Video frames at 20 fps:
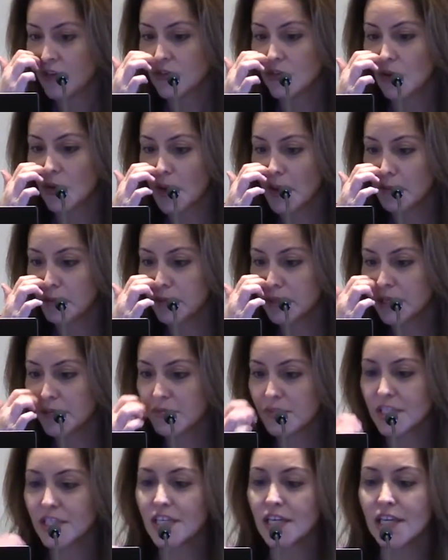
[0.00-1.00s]
So
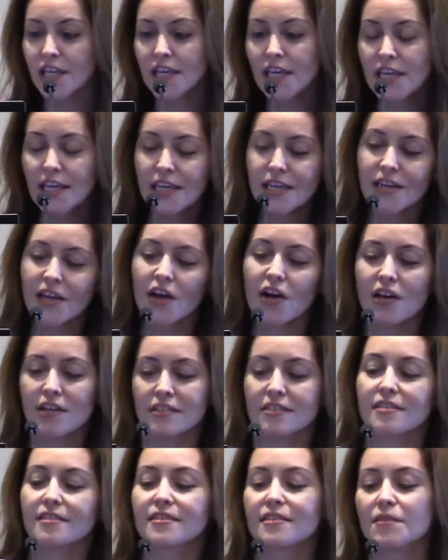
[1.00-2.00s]
epilepsy in
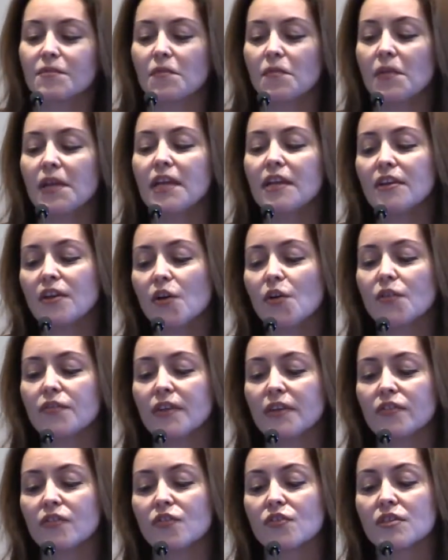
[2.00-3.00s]
autism, we know
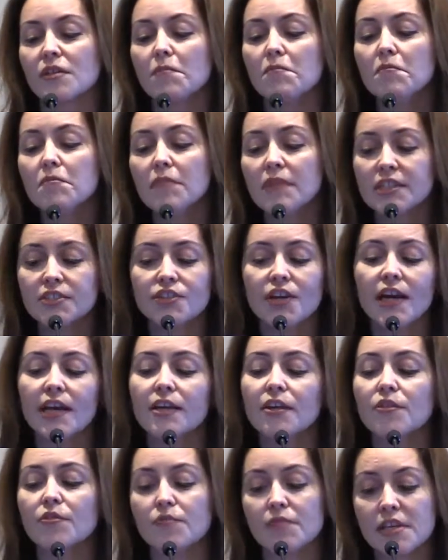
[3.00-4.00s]
that there's a much
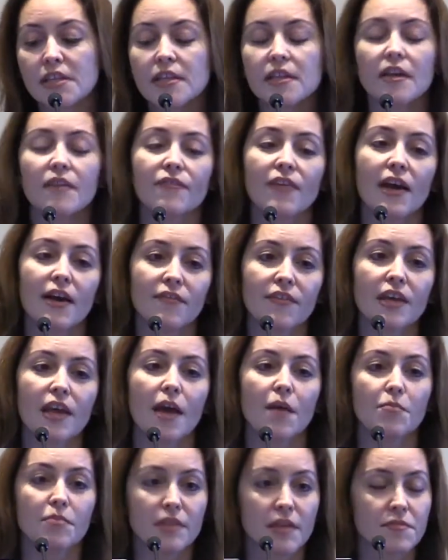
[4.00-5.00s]
higher risk of having
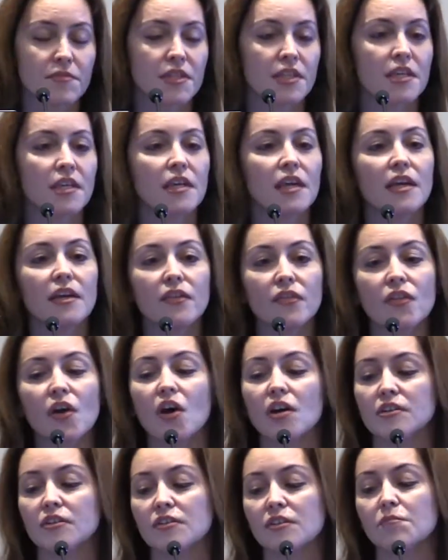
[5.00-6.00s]
epilepsy in the
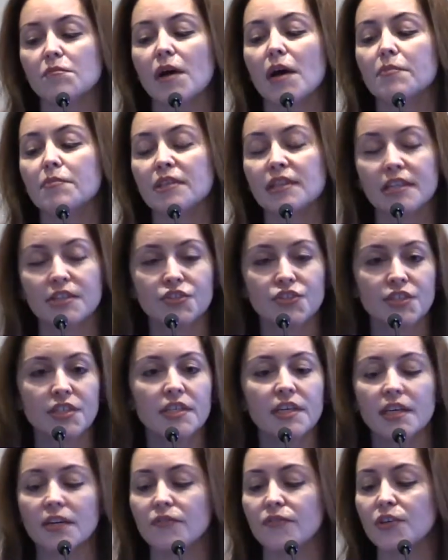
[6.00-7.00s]
autism
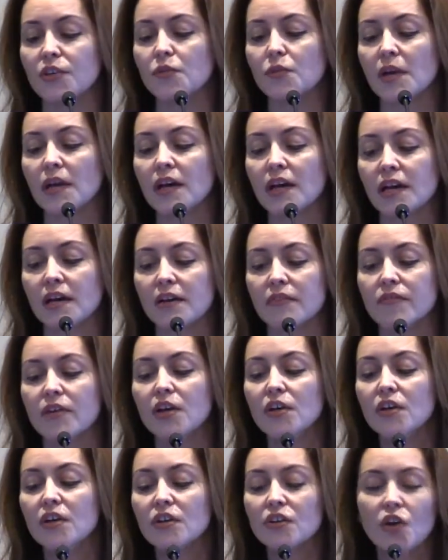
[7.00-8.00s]
population if you have
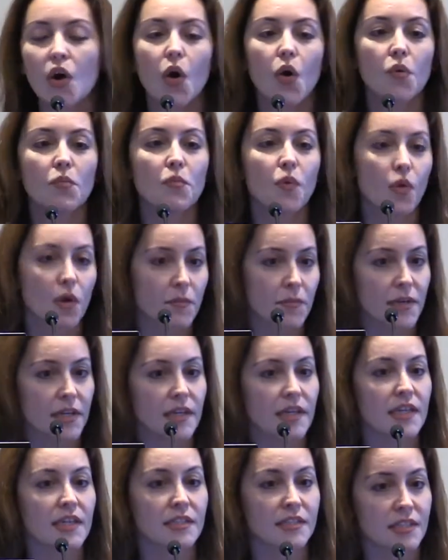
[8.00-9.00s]

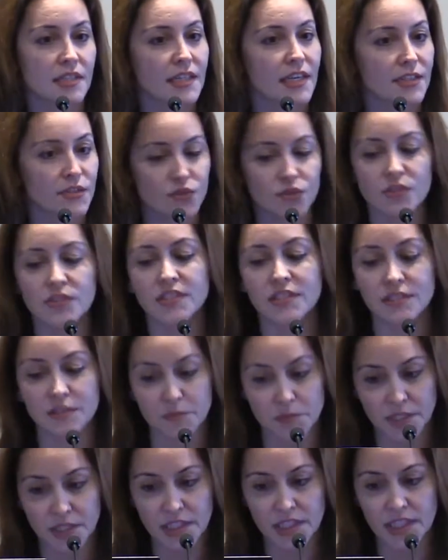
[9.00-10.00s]
comorbid intellectual
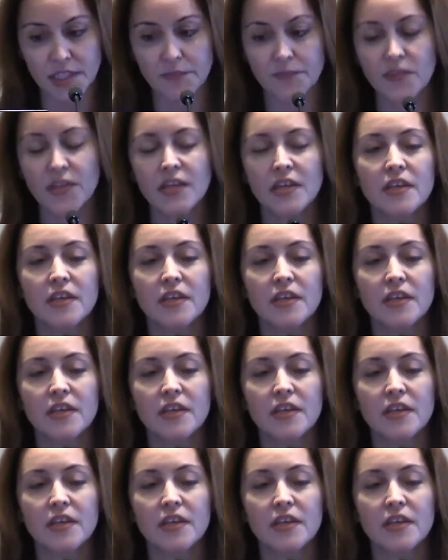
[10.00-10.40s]
disability.